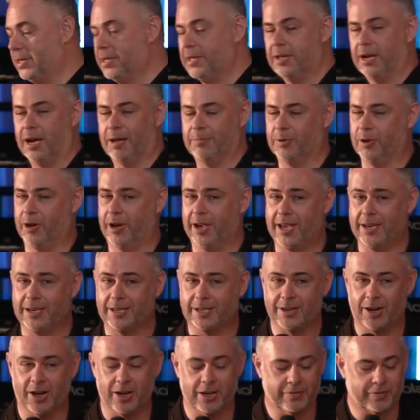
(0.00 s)
I'm not any
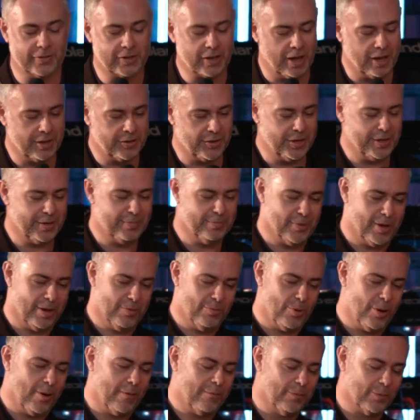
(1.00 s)
kind of gardener, my
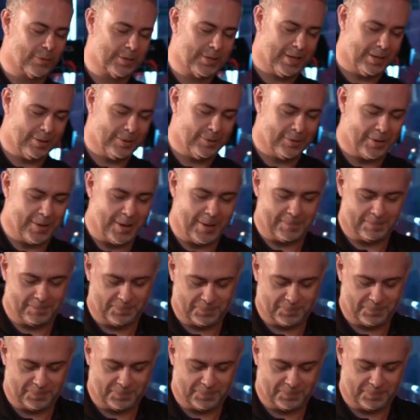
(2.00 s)
wife will tell you that.